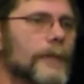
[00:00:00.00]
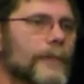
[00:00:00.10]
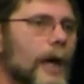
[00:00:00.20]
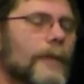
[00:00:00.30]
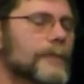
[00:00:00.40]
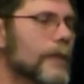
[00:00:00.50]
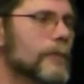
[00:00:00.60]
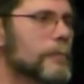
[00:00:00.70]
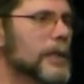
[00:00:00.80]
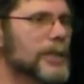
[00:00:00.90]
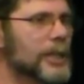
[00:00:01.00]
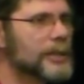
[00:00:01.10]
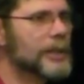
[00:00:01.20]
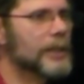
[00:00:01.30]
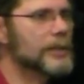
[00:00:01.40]
If I've never been
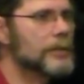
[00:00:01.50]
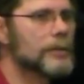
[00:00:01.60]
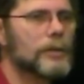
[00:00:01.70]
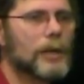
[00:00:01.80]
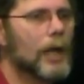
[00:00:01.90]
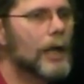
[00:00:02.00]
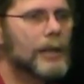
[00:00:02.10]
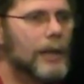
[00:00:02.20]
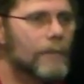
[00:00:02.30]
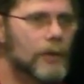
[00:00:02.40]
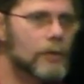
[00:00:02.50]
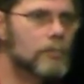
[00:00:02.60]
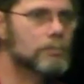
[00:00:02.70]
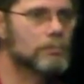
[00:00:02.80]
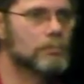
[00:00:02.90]
chastised, I'd never know.